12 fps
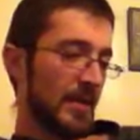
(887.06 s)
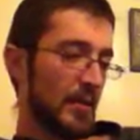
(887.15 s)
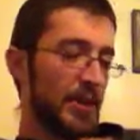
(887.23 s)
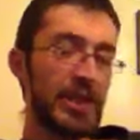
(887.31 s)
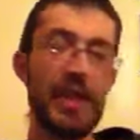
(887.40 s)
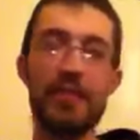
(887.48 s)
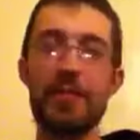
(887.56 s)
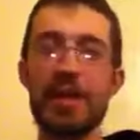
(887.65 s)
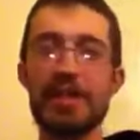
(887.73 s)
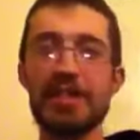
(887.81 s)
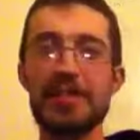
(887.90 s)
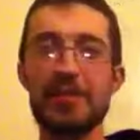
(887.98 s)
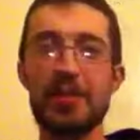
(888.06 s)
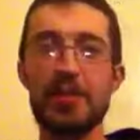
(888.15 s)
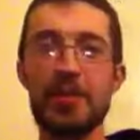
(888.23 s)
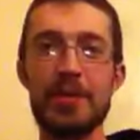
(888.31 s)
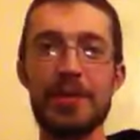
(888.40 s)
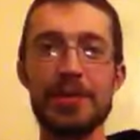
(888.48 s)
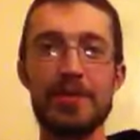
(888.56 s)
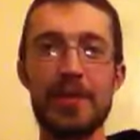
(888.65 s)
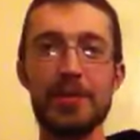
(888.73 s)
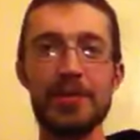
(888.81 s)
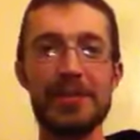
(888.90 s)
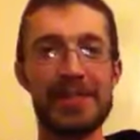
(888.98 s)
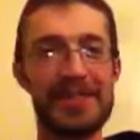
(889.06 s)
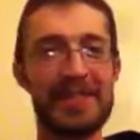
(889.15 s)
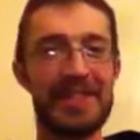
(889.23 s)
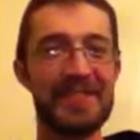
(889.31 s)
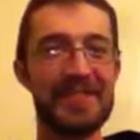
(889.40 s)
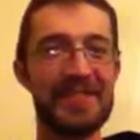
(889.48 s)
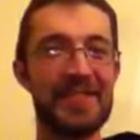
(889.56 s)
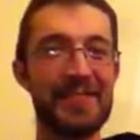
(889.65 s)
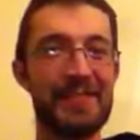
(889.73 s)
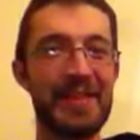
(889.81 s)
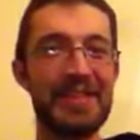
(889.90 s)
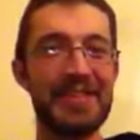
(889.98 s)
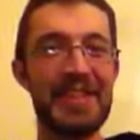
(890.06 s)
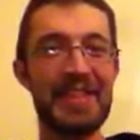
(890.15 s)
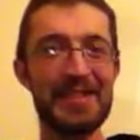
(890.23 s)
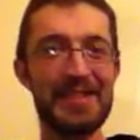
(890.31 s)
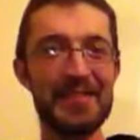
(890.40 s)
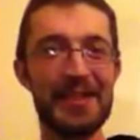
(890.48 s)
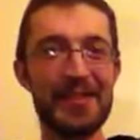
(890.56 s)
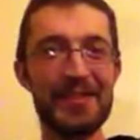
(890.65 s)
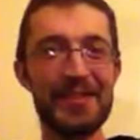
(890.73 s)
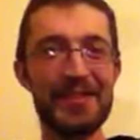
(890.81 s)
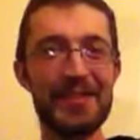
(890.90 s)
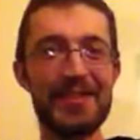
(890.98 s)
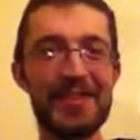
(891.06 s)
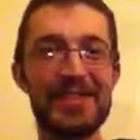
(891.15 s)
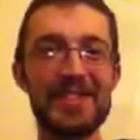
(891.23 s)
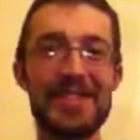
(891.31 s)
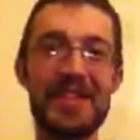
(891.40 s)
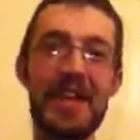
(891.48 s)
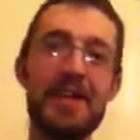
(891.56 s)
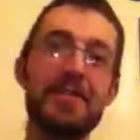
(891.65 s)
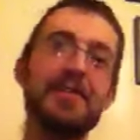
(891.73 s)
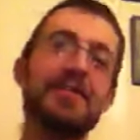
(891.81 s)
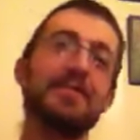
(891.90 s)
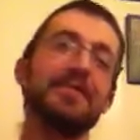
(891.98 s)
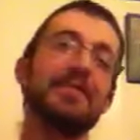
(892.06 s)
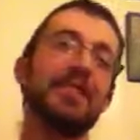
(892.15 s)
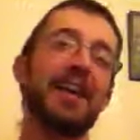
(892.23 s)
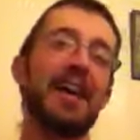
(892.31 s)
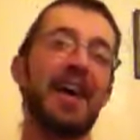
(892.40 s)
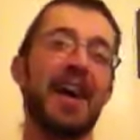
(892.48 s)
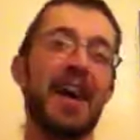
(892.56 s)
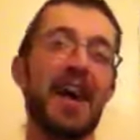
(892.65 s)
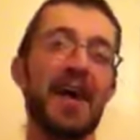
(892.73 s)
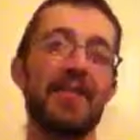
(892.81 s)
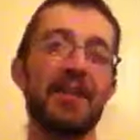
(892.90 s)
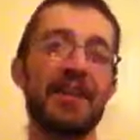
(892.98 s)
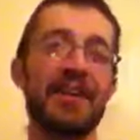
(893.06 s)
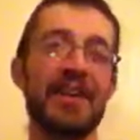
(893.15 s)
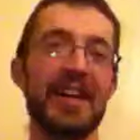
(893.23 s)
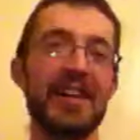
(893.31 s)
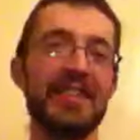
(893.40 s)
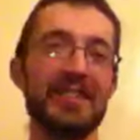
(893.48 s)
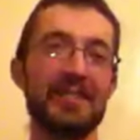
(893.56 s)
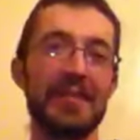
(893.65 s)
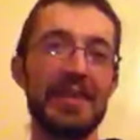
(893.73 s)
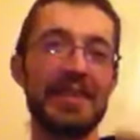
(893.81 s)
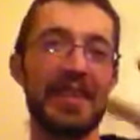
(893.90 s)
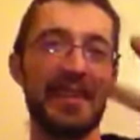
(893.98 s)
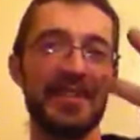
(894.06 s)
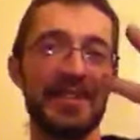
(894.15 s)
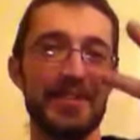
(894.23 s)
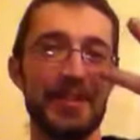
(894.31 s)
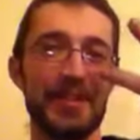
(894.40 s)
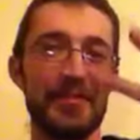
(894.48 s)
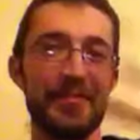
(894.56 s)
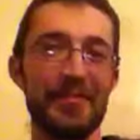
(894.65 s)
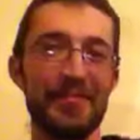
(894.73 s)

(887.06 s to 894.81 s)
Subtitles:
Wishing everybody smooth smokes. Penzance, folks. Have a great day. Peace out, YouTube.